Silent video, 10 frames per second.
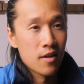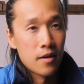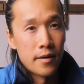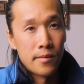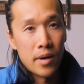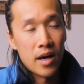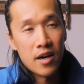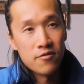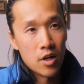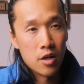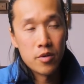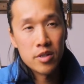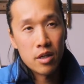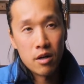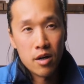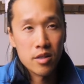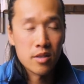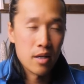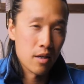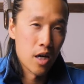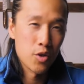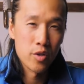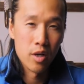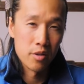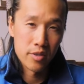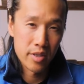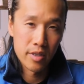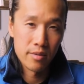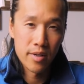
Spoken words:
I have Nagaras that cost like $100 here,